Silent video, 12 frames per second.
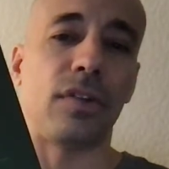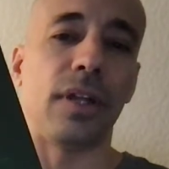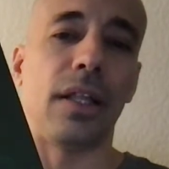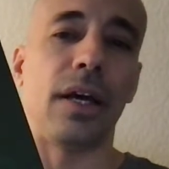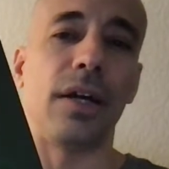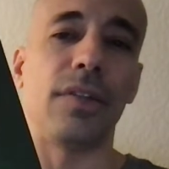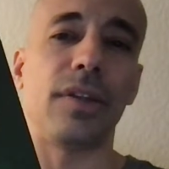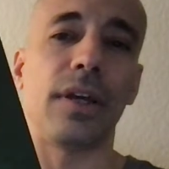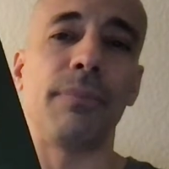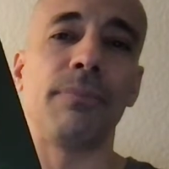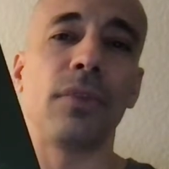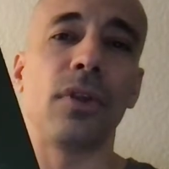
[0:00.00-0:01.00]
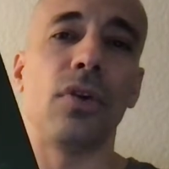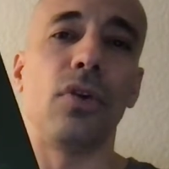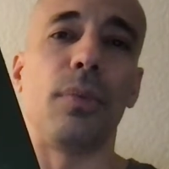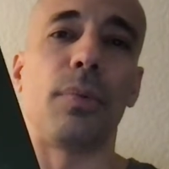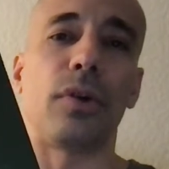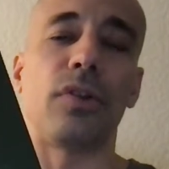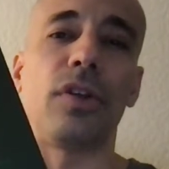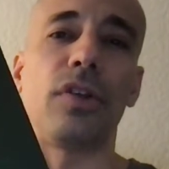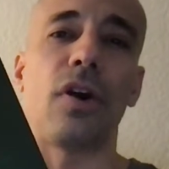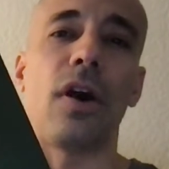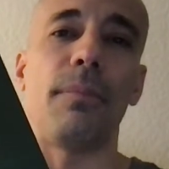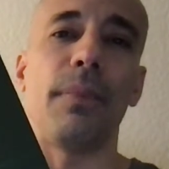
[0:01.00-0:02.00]
Della Hunta, who personally
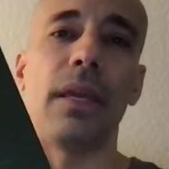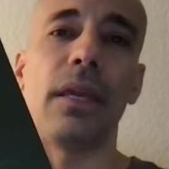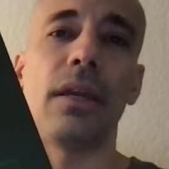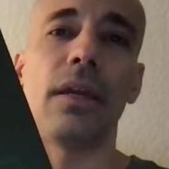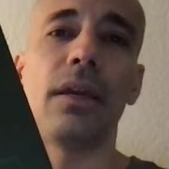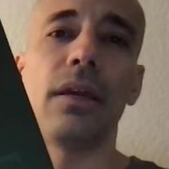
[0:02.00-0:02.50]
taught me